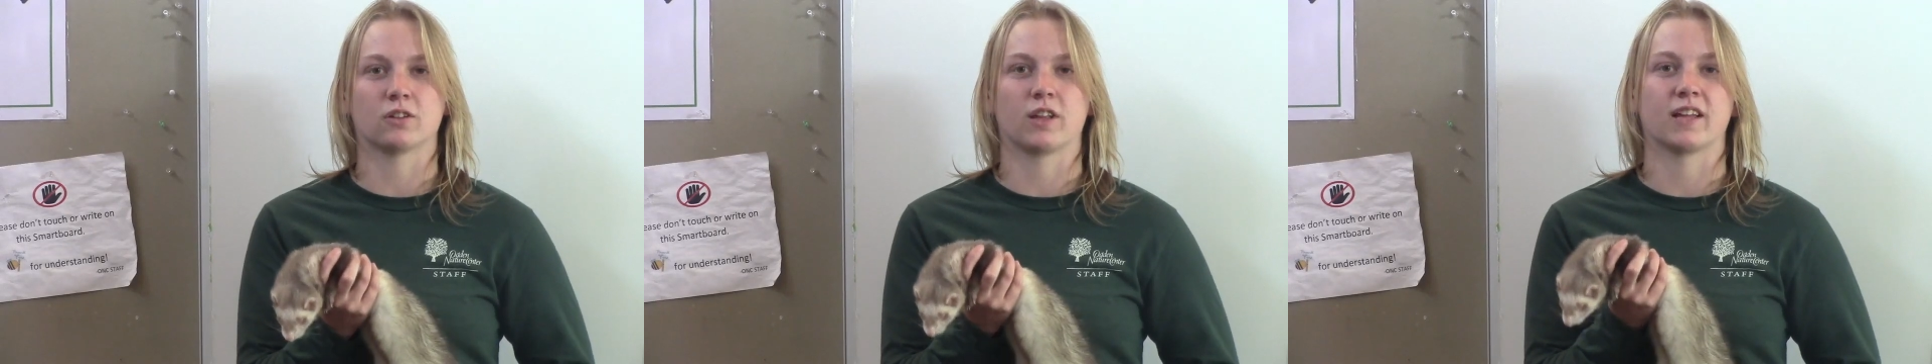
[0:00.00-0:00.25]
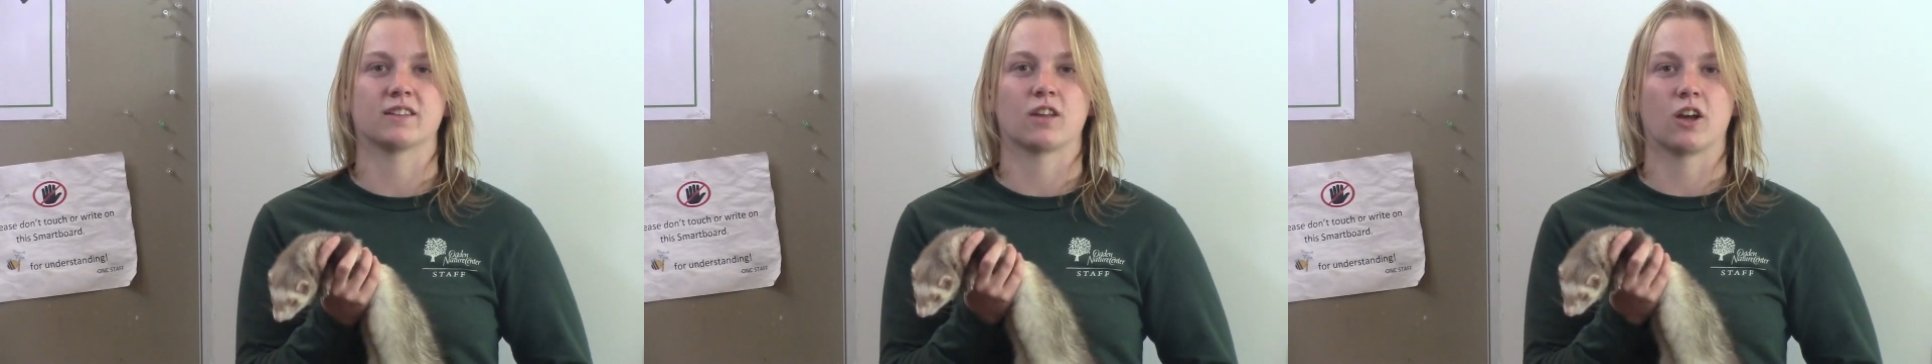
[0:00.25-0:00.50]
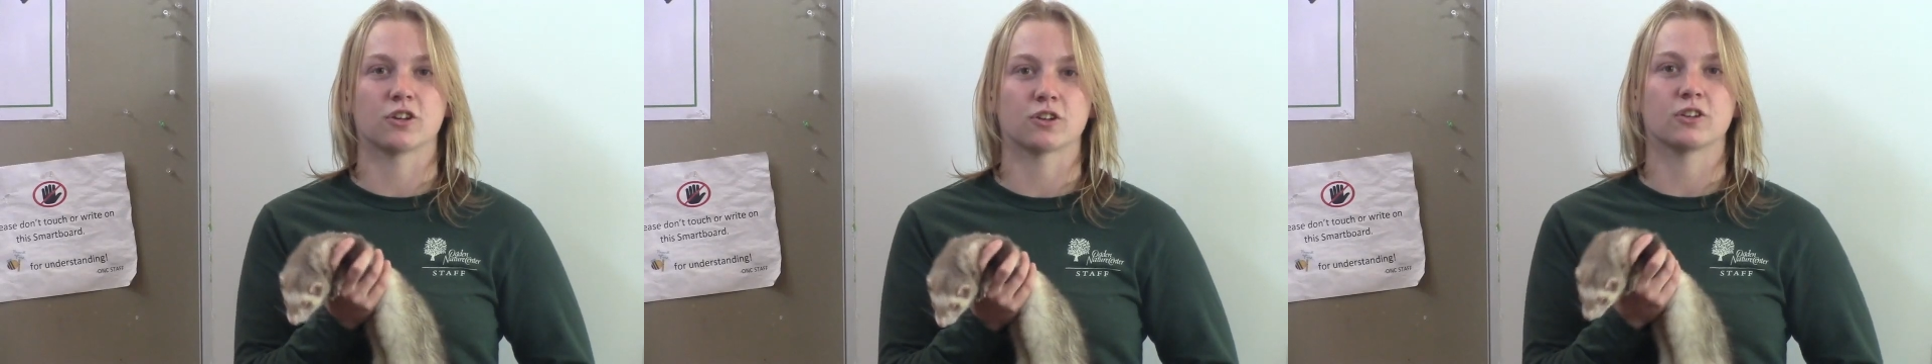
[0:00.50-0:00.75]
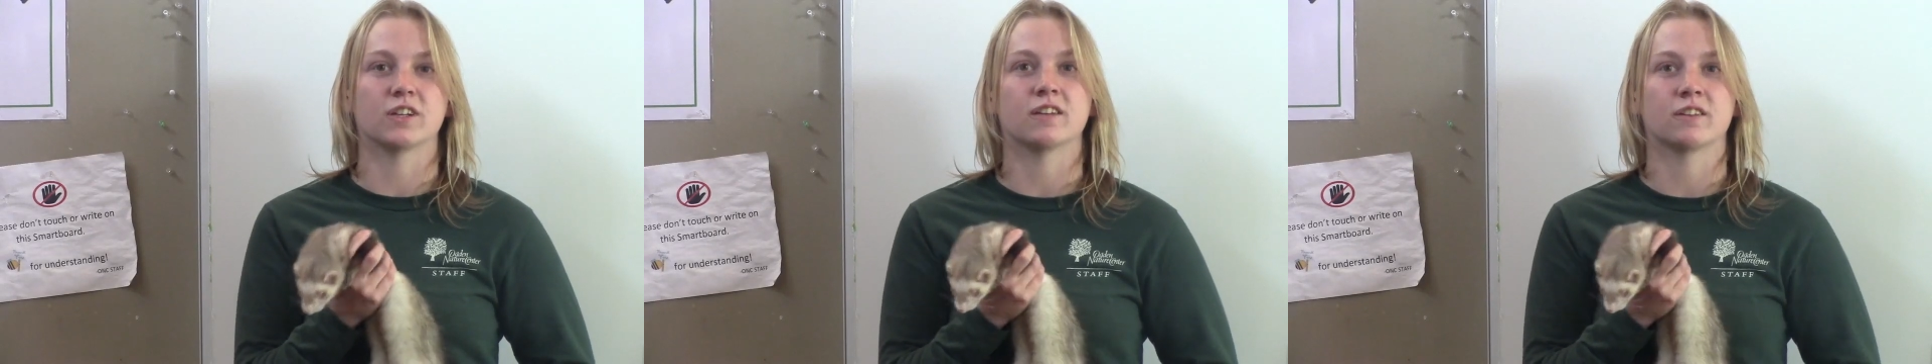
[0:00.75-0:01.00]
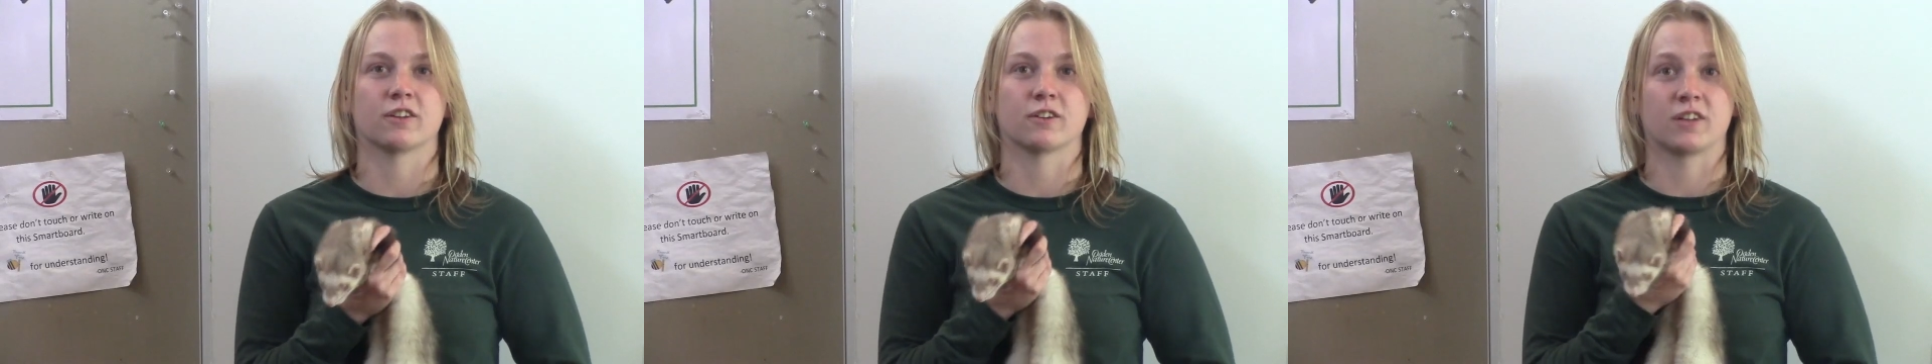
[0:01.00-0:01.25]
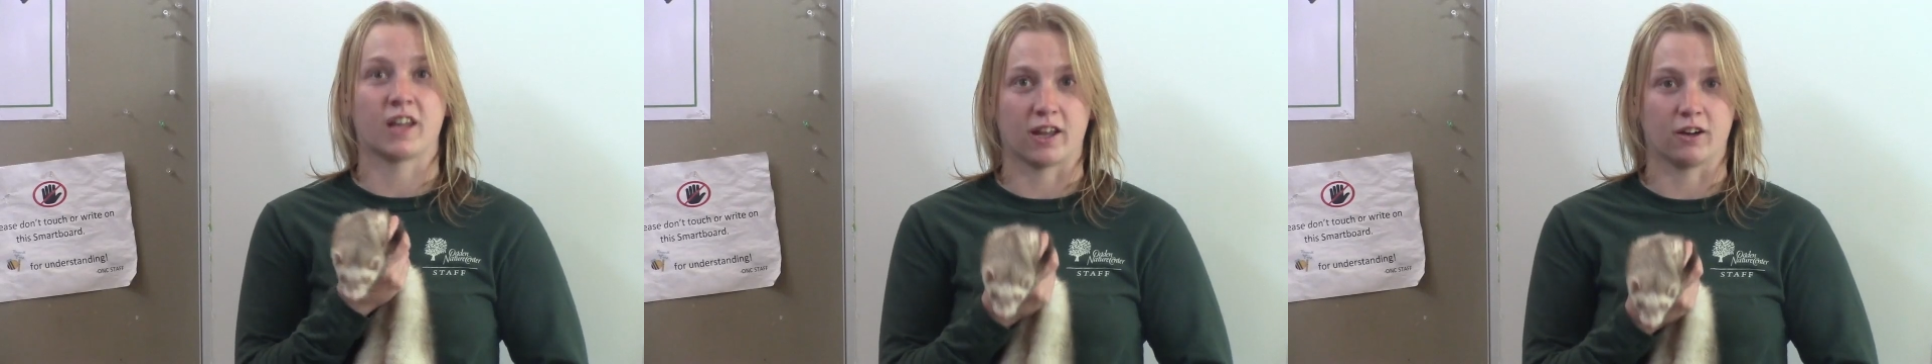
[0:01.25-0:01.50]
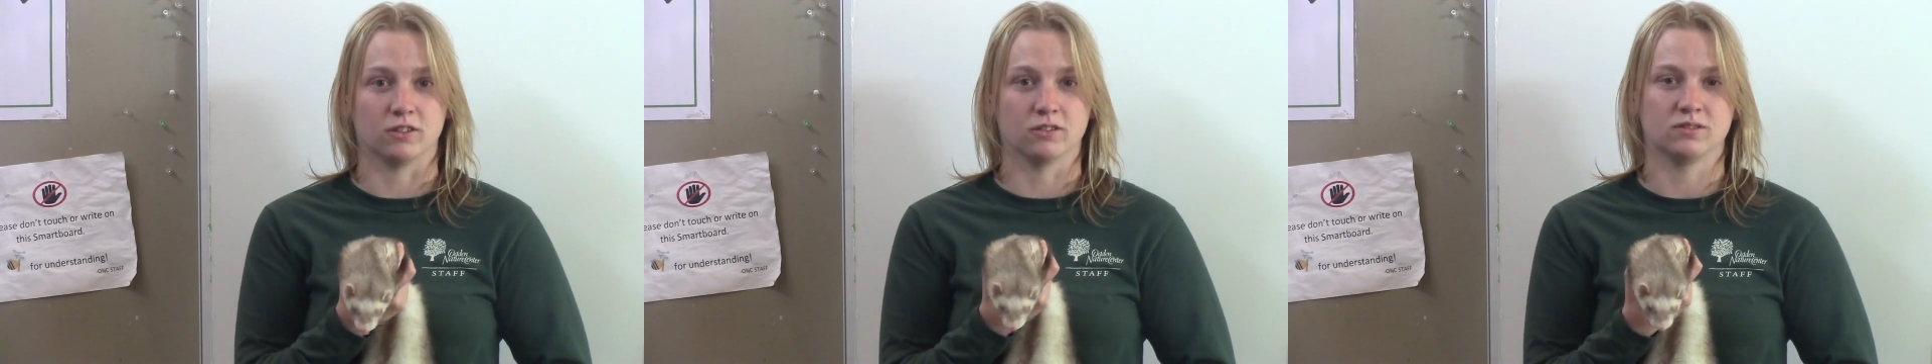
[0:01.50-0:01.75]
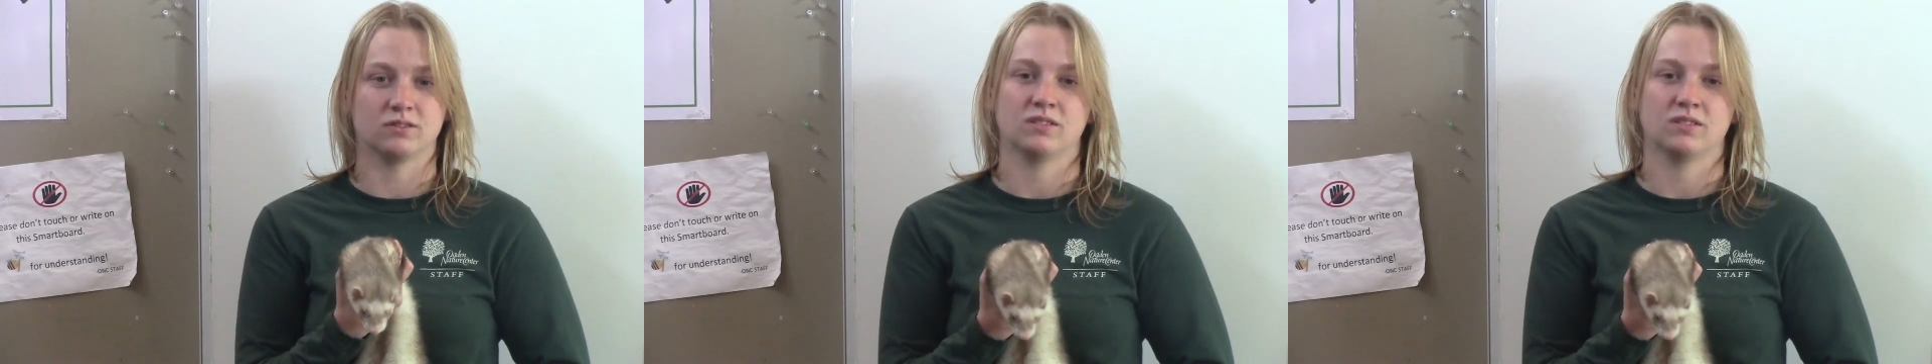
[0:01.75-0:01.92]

glands underneath their tail.